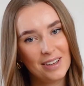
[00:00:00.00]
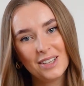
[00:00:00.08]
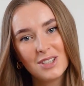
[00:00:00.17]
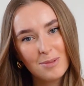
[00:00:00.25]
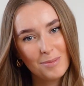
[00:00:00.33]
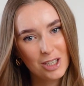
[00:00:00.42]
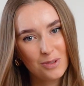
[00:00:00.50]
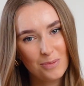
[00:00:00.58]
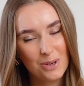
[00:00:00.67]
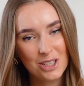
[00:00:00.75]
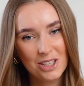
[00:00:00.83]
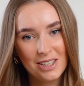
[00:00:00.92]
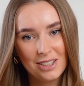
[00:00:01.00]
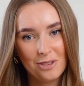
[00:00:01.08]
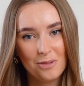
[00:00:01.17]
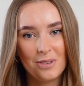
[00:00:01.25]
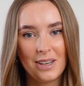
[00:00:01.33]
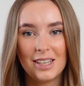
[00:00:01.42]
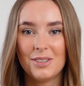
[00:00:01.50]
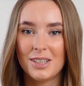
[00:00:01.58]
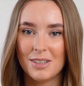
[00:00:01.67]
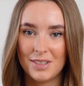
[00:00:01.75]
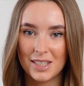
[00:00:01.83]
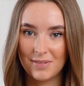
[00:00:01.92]
Thank you so much for watching. Don't forget to
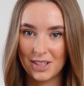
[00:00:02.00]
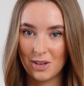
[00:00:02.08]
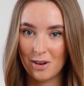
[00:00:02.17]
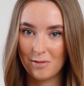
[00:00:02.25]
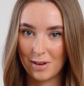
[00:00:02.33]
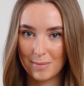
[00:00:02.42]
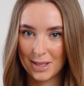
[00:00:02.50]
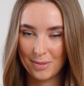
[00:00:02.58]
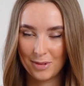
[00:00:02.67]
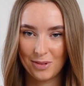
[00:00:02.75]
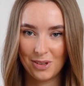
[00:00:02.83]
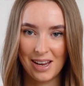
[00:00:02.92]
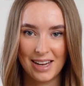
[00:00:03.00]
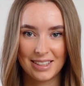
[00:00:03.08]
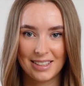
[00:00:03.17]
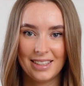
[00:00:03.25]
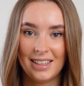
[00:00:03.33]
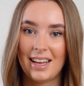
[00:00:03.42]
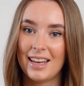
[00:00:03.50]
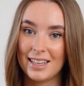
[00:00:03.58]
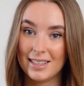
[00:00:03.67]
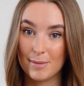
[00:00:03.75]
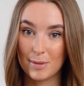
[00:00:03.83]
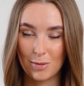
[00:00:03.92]
give this video a thumbs up if you liked it,
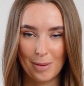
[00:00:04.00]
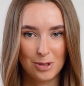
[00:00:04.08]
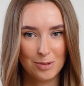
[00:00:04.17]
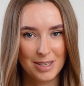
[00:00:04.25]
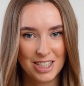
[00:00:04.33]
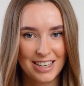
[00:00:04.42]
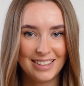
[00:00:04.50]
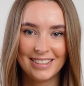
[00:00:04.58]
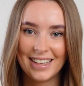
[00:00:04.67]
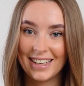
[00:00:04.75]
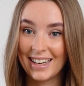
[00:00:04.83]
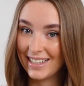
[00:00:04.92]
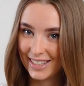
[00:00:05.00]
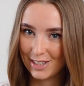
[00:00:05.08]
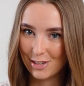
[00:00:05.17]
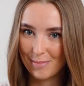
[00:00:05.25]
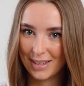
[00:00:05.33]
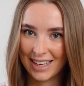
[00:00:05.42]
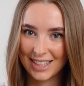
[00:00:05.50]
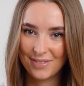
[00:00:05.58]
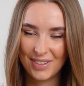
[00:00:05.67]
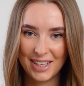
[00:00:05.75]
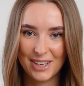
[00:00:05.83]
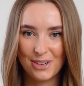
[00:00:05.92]
and subscribe to my channel that I see you in my next
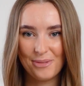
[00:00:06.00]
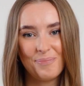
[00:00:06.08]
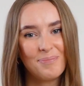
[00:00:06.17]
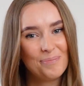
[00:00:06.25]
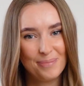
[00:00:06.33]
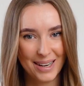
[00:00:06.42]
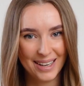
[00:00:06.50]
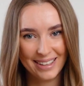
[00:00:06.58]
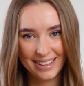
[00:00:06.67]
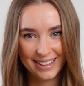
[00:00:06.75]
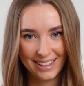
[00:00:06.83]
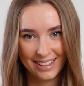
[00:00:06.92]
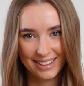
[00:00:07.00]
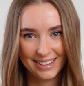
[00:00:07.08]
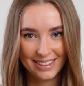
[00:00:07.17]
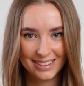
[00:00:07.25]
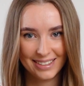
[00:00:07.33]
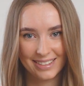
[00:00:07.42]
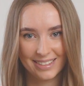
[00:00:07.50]
video. Bye!